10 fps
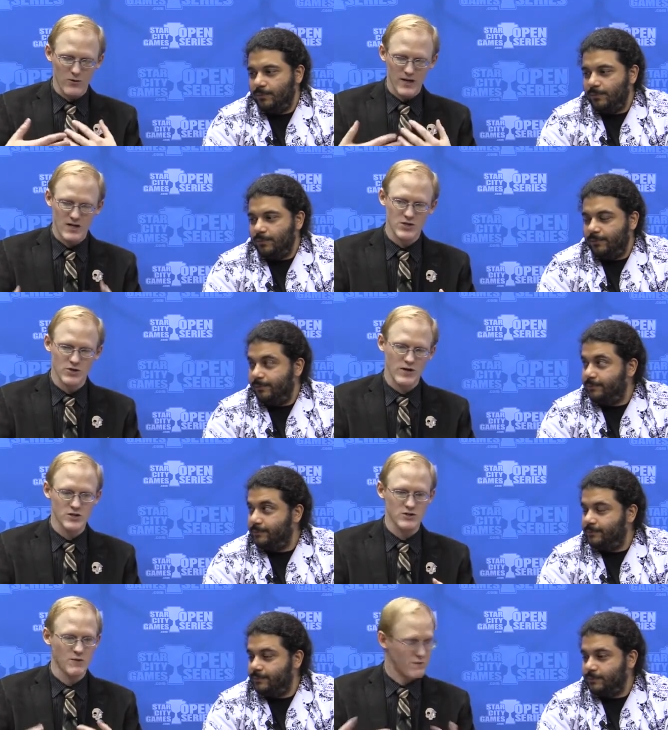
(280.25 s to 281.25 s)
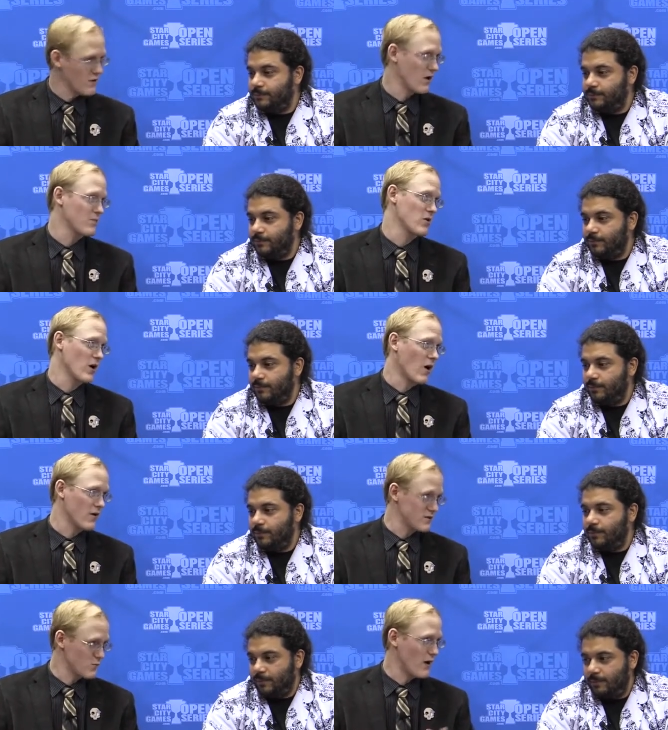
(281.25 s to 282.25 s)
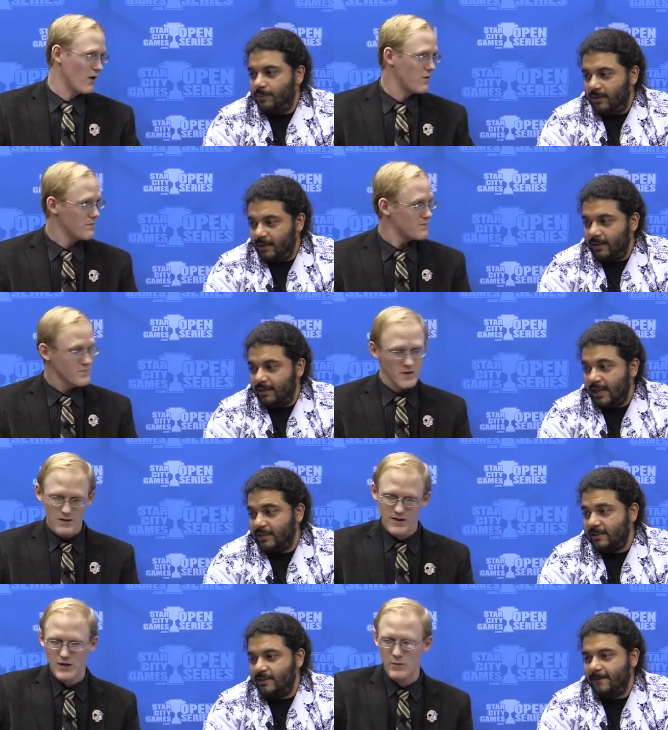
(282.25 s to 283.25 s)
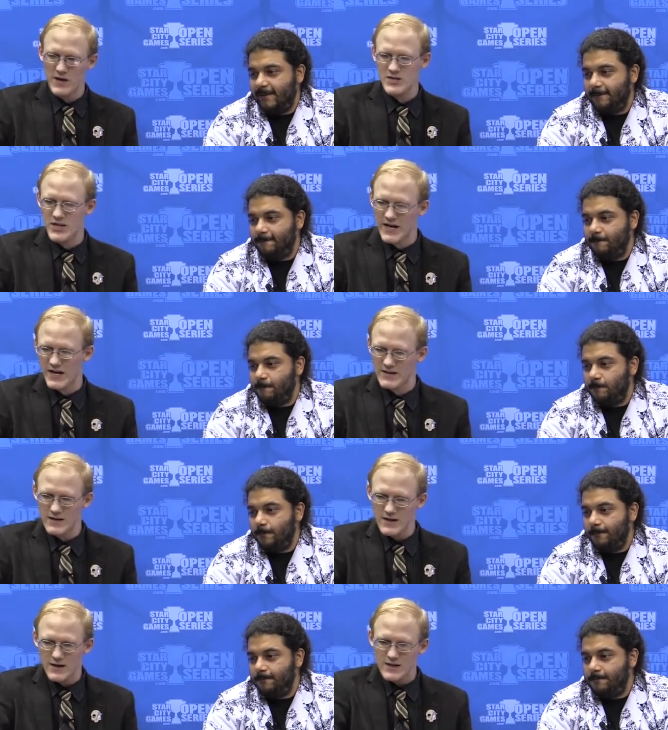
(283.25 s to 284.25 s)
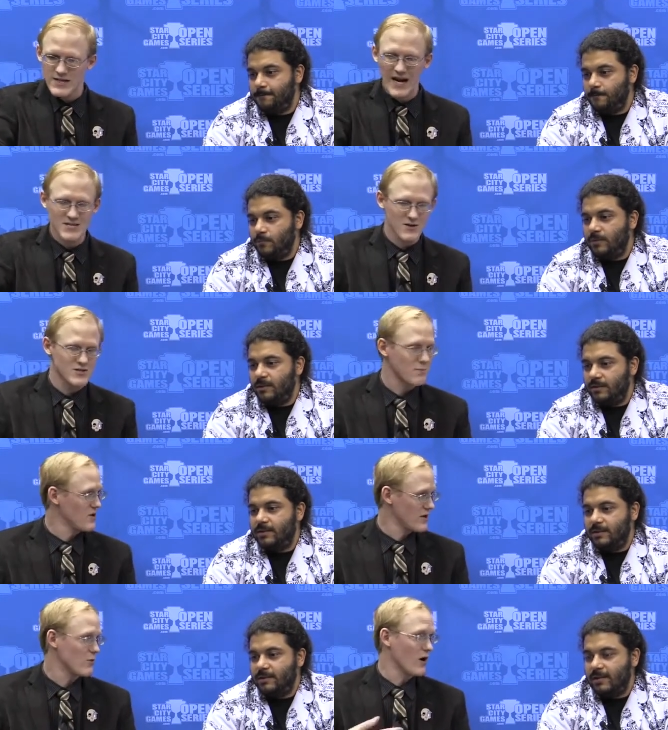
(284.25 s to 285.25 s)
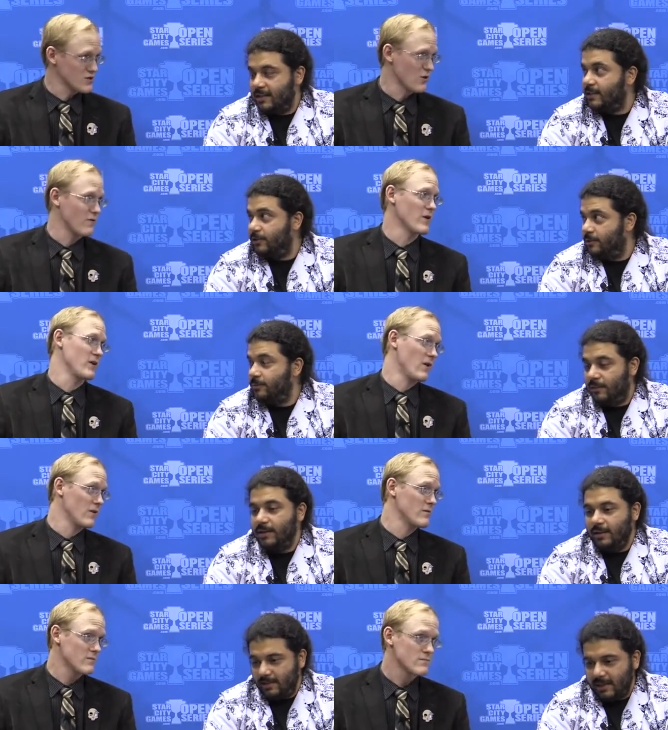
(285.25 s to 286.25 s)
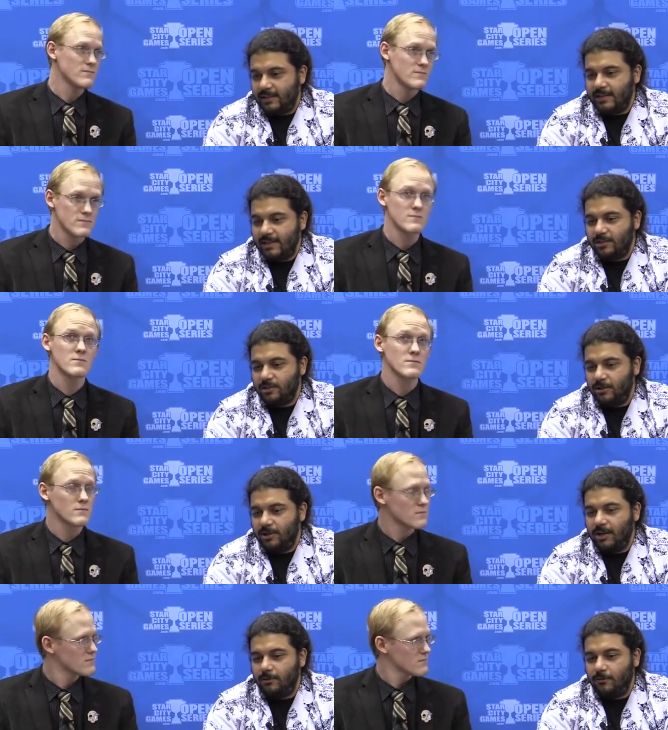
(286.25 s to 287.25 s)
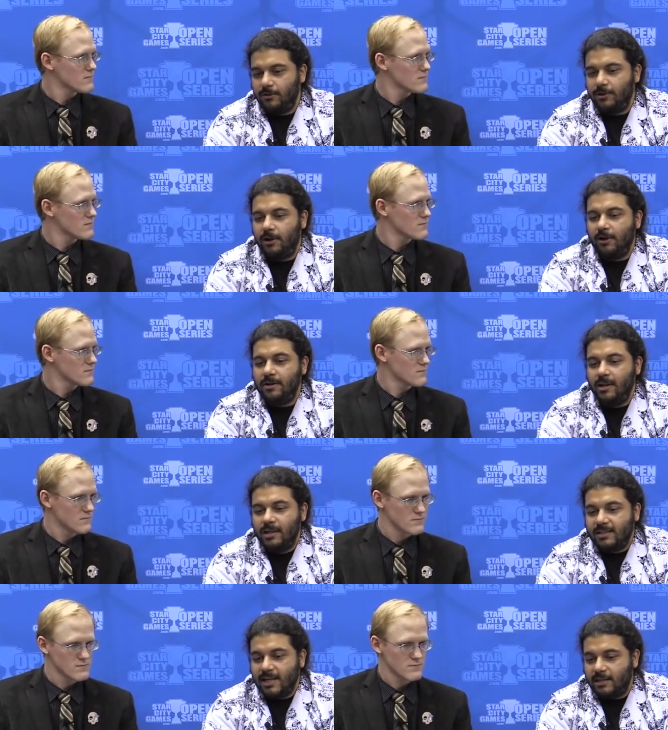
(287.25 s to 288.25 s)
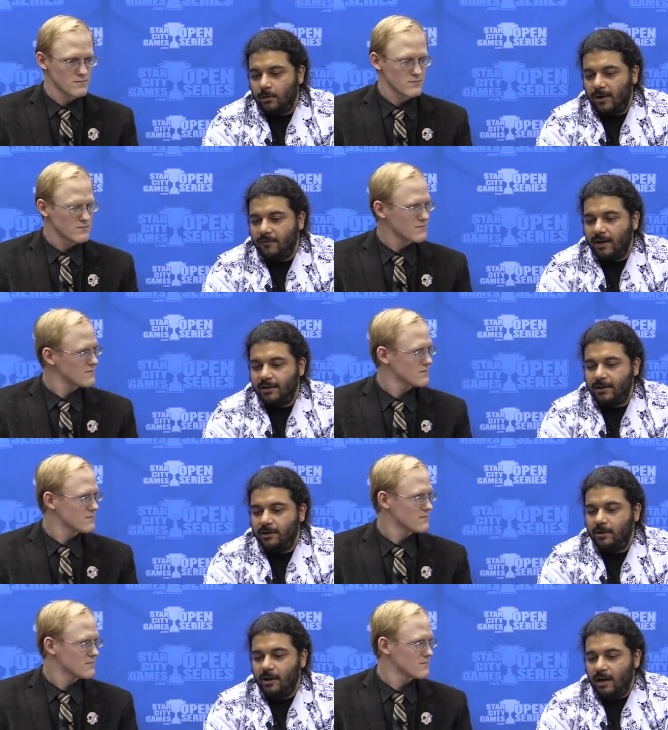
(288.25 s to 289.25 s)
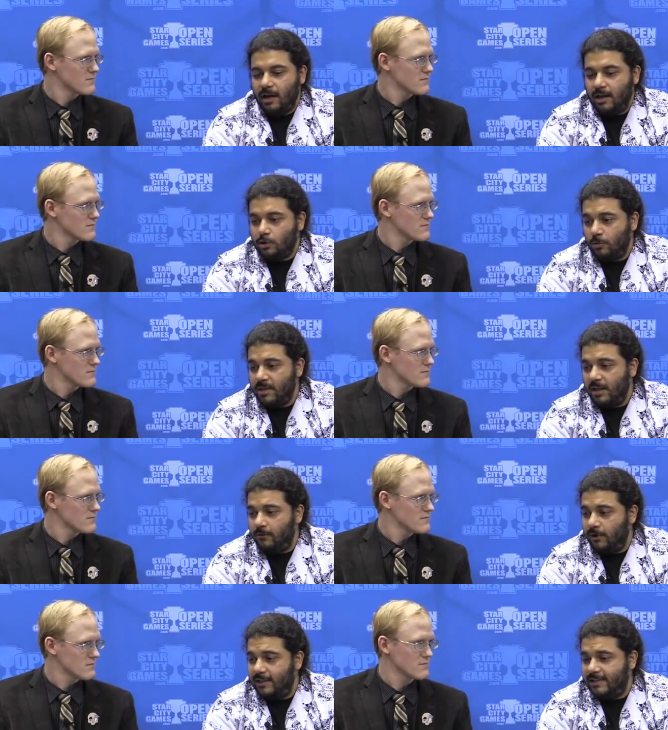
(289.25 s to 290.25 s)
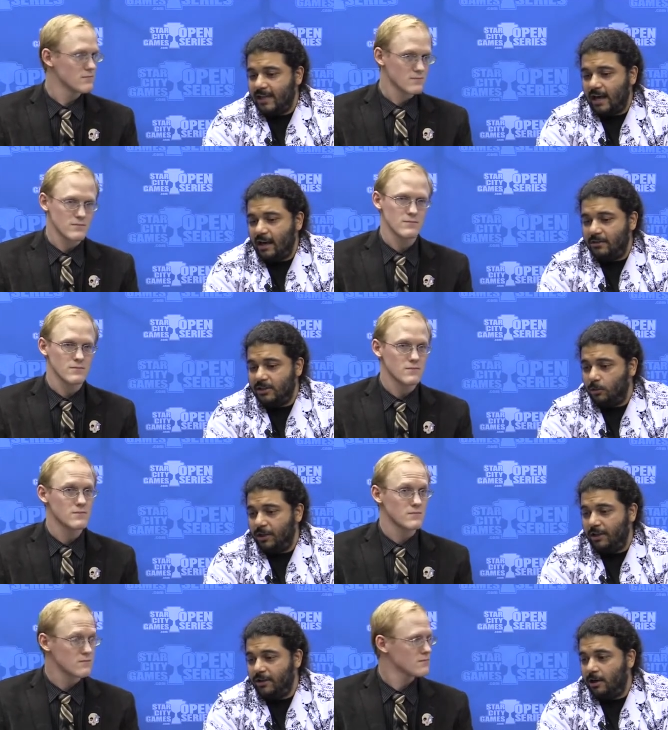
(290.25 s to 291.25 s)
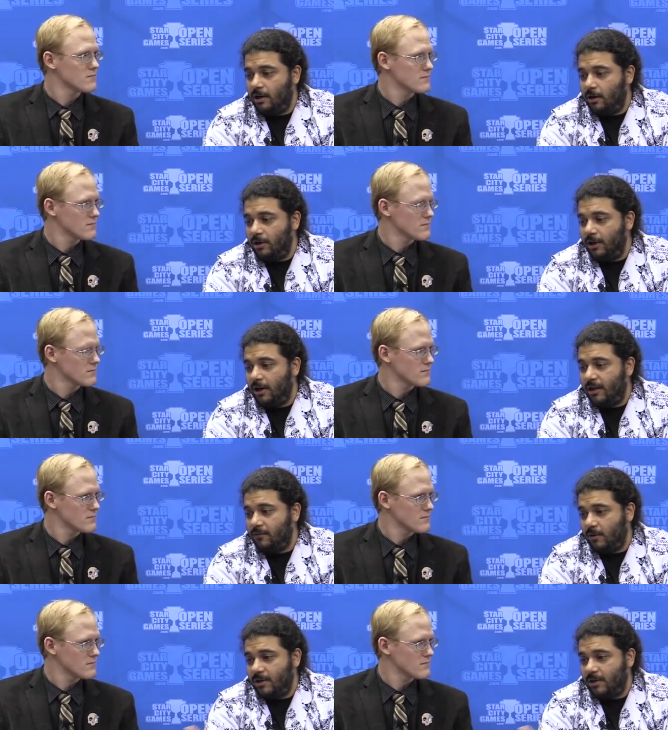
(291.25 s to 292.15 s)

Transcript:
Speaker 1: only can get you creatures, but fill up your yard as well. Yes. Then you mentioned Tasigur's ability will Tassiger. also fill the yard.
Speaker 2: Yes, Tasigur's ability will fill the yard. your Wayfinder, uh, Tormenting Voice, uh, these are really good uh, early on if you